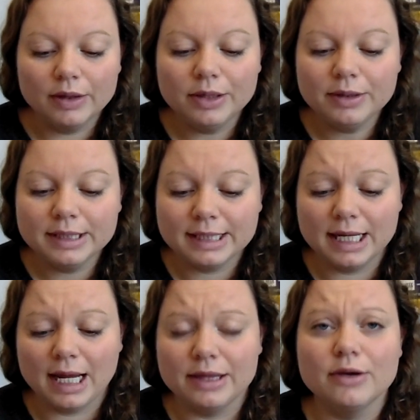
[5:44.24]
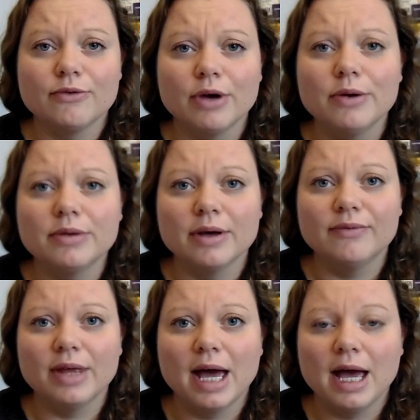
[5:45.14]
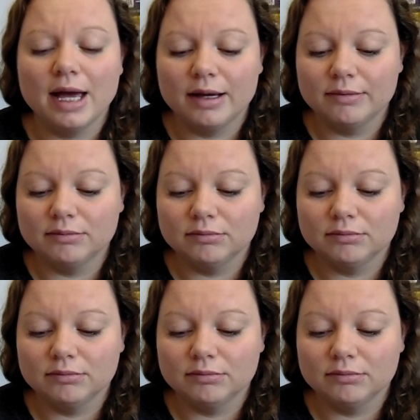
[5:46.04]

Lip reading: you can see like the growth of their